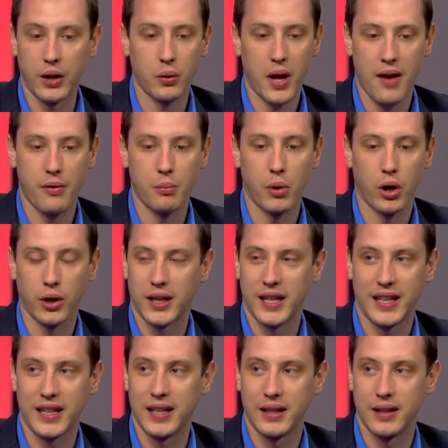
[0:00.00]
don't have a
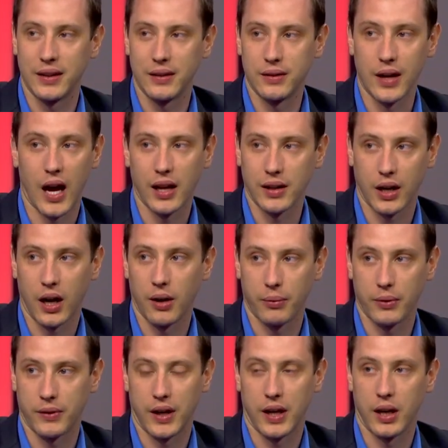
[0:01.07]
marquee
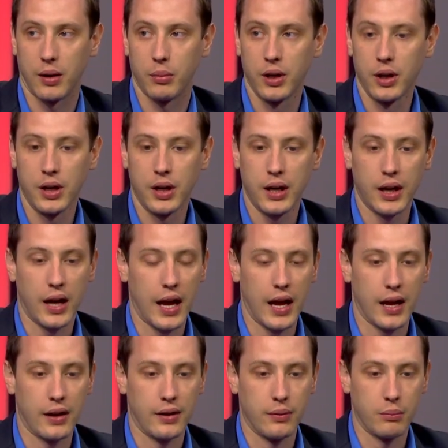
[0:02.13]
non-conference game,
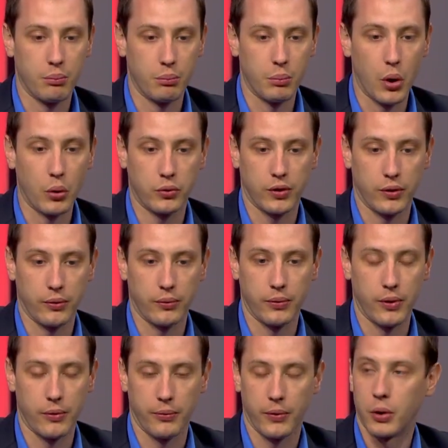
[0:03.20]
and most
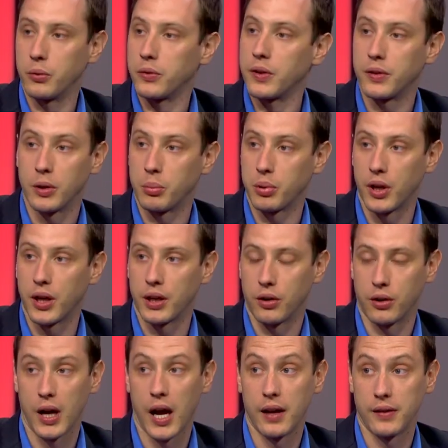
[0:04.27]
of the foes that they're
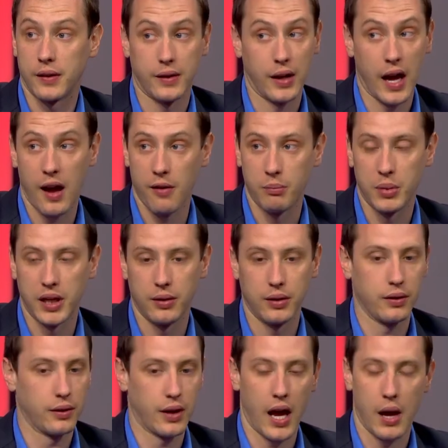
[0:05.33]
playing are guys that they have
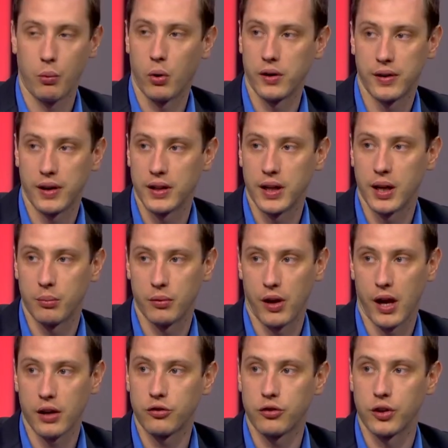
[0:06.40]
beaten. They had won 10 games
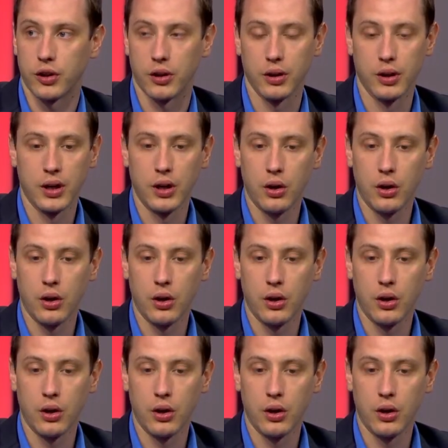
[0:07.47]
last year,